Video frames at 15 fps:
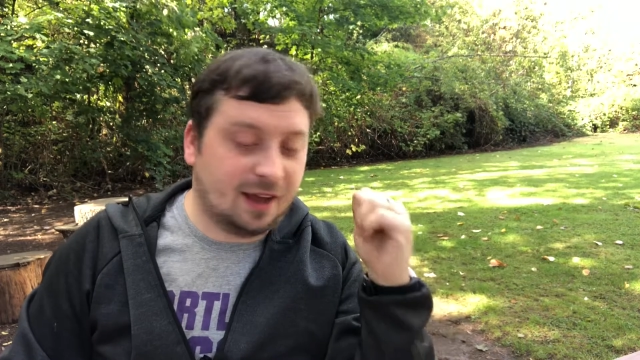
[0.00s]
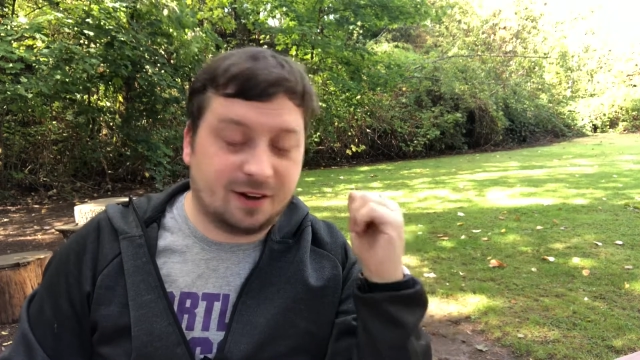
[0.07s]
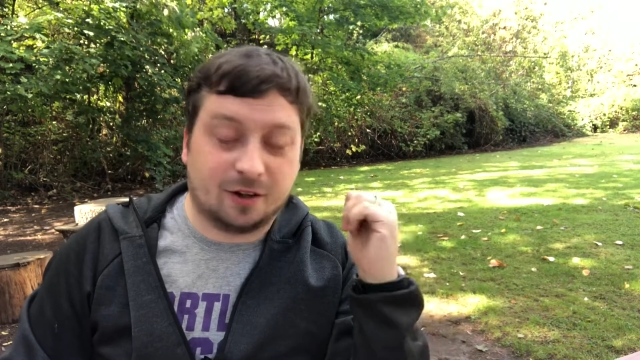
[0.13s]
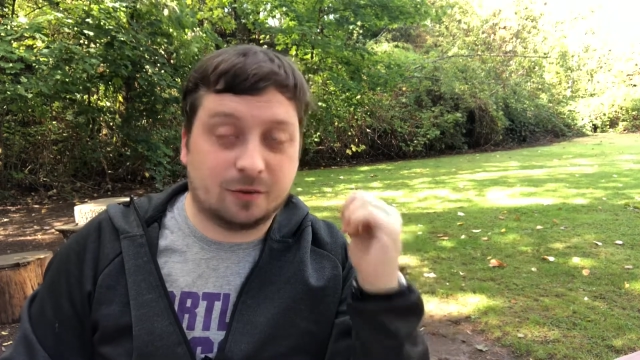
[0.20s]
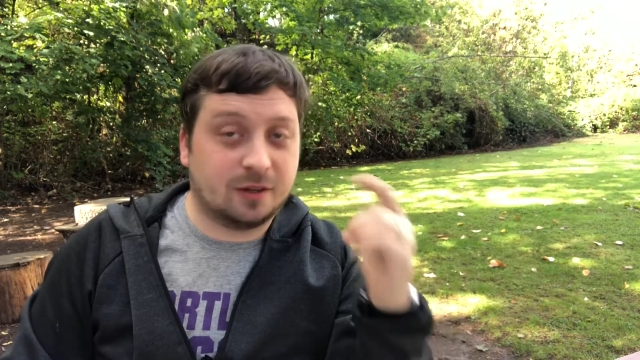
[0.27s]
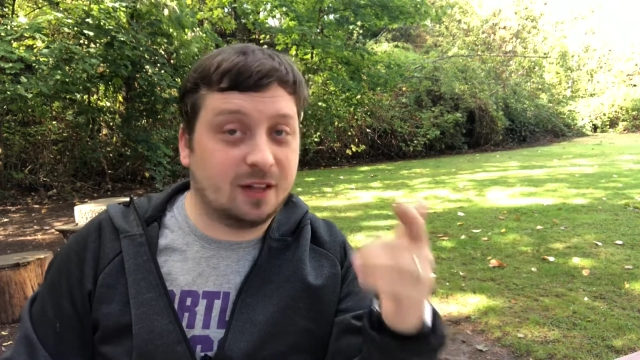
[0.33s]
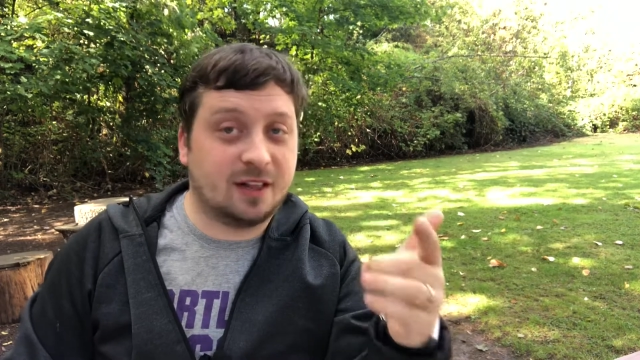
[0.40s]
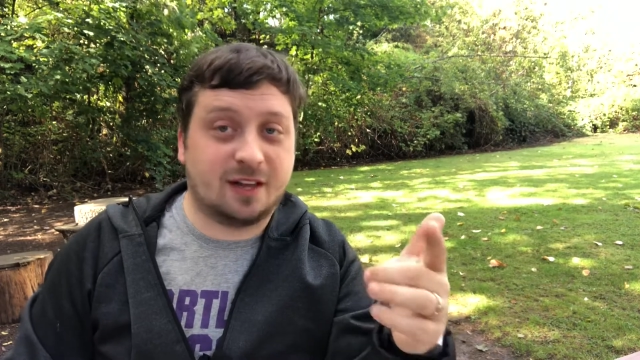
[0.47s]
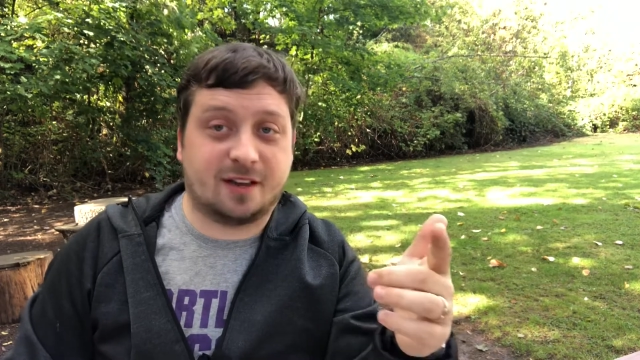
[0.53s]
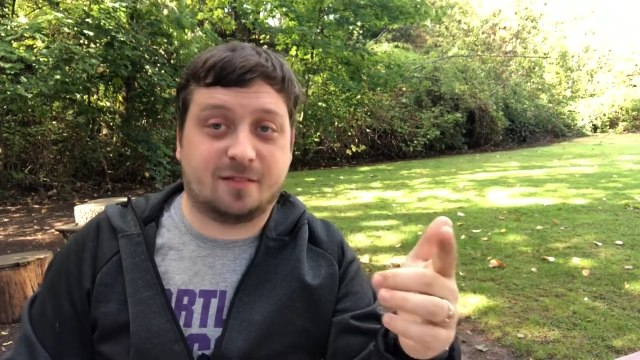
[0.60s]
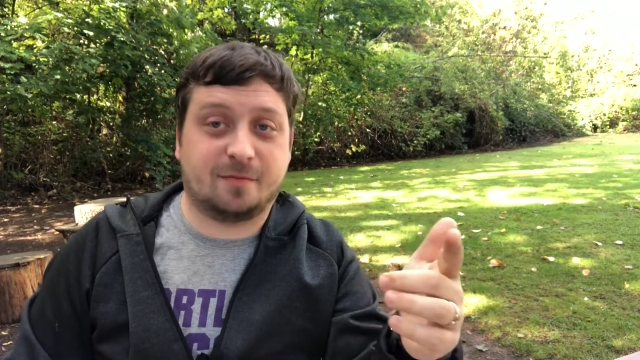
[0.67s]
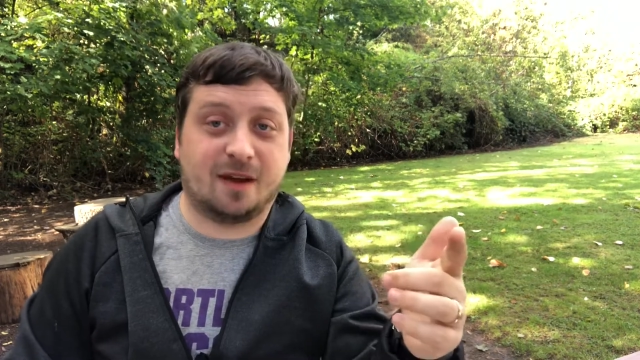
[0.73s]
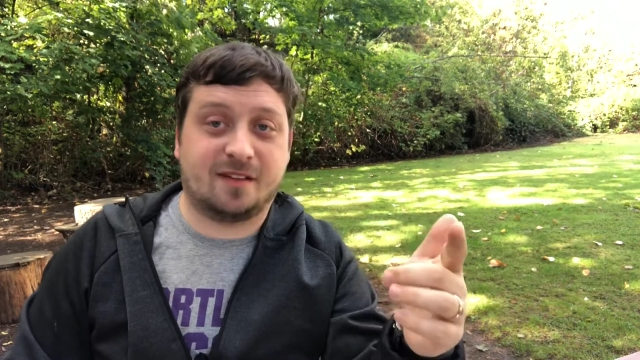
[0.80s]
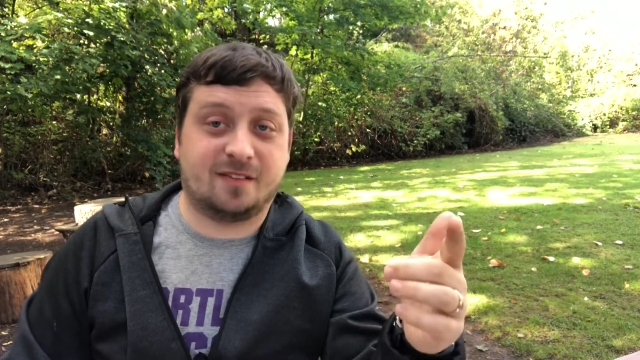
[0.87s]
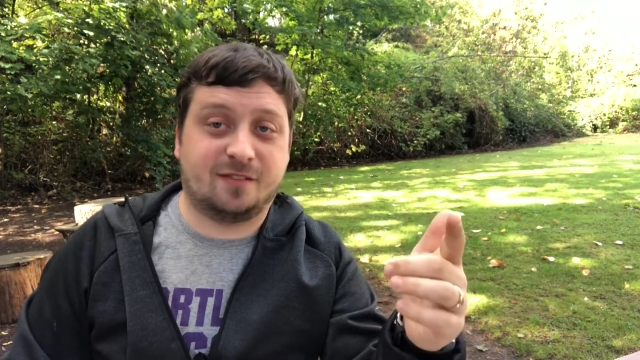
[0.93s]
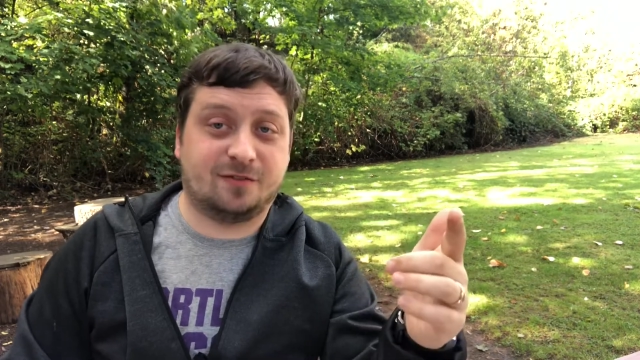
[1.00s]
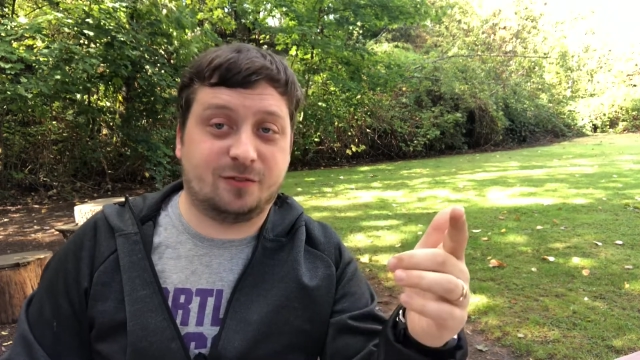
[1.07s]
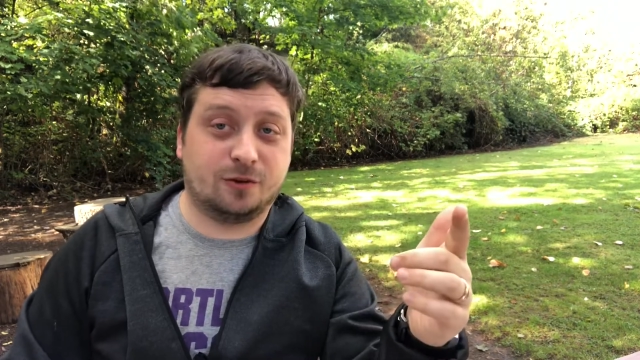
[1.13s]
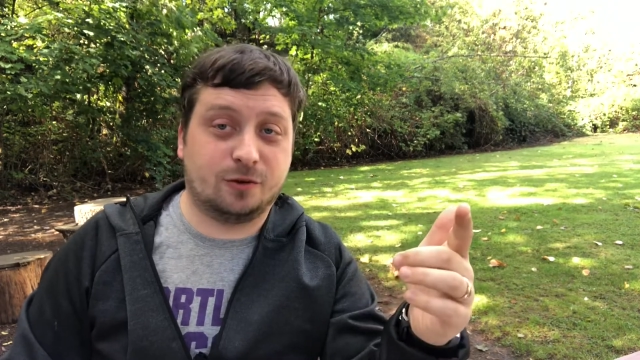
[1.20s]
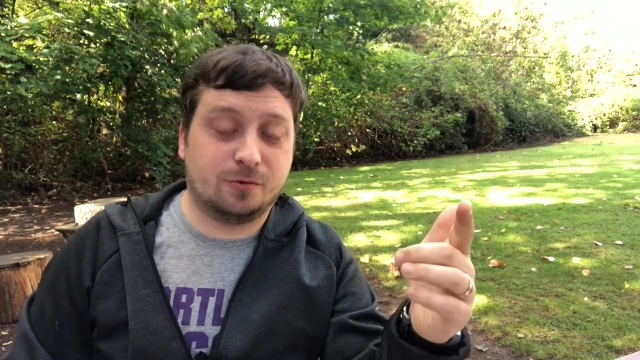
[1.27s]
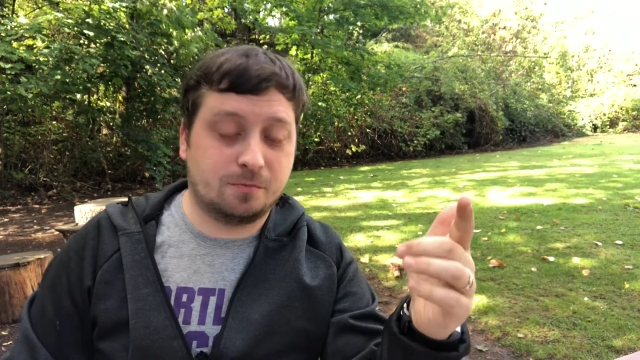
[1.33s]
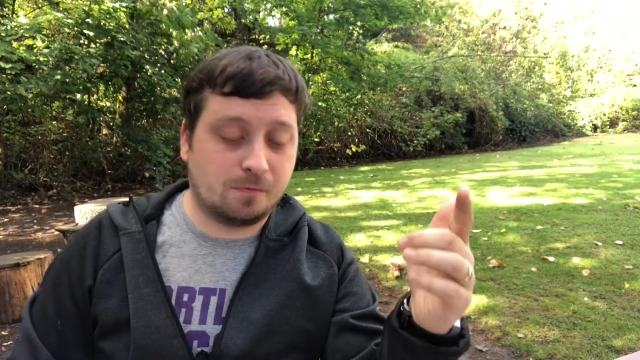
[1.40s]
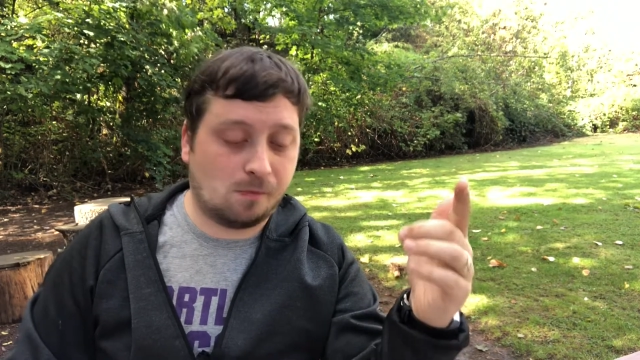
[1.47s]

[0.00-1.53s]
don't really like spicy food.